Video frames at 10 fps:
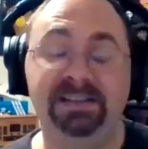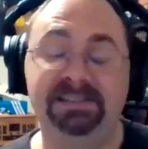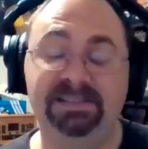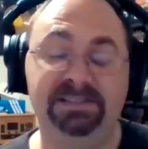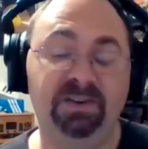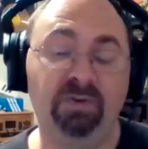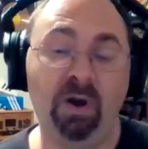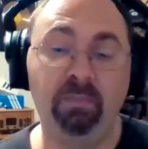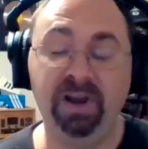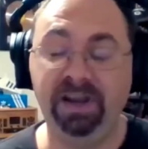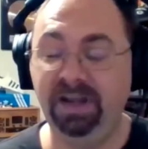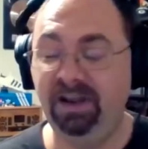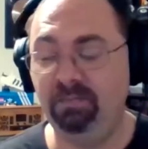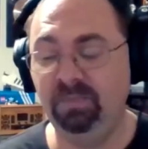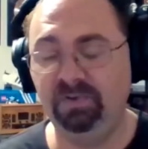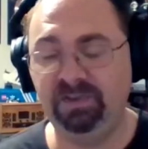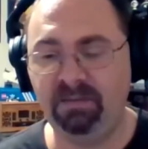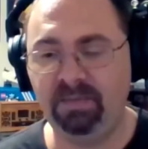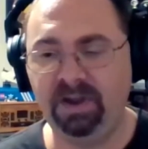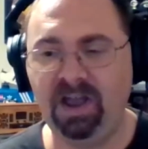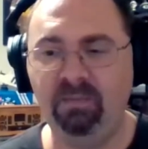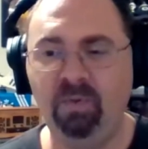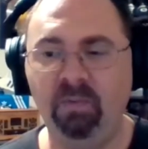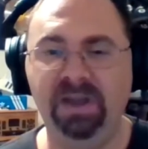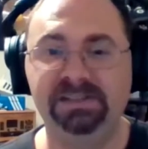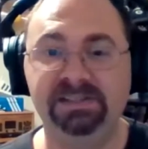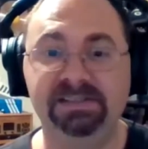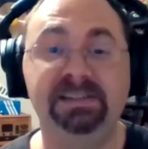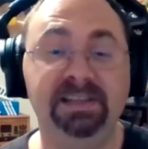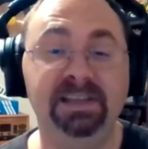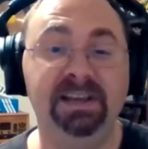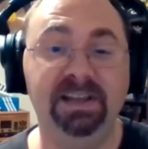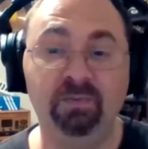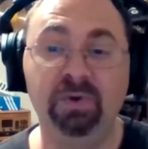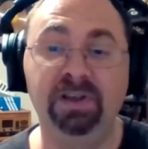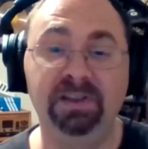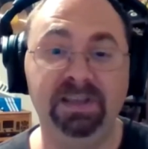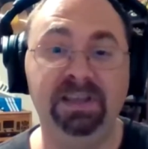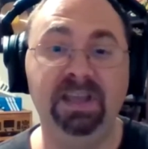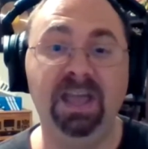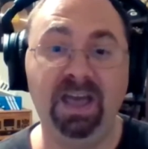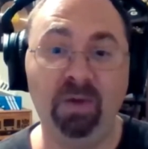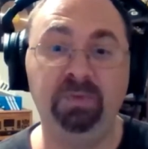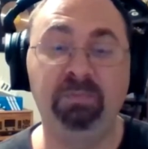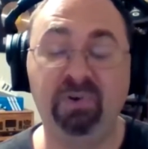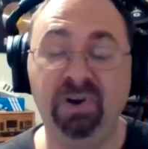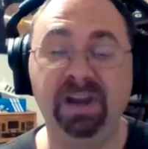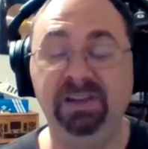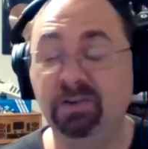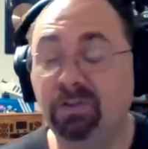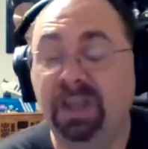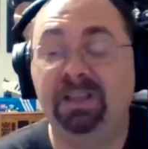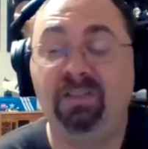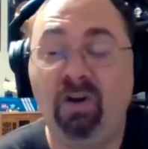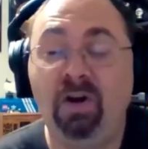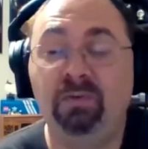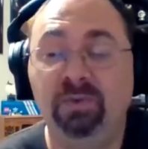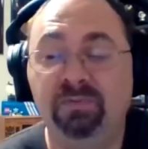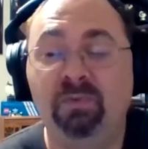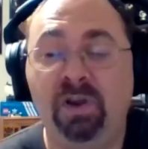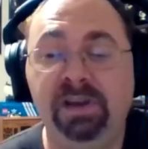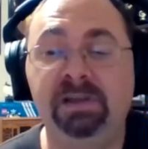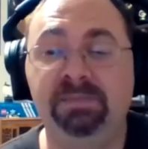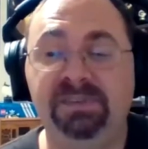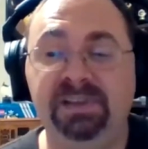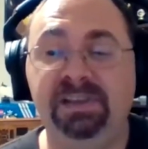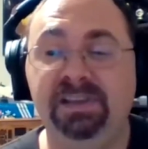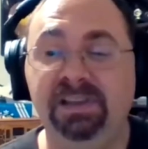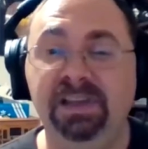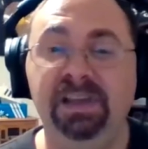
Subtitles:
is such a groundbreaking album. It was on my honorable mentions. It did. It really helped bring, you know, like along with Run DMC,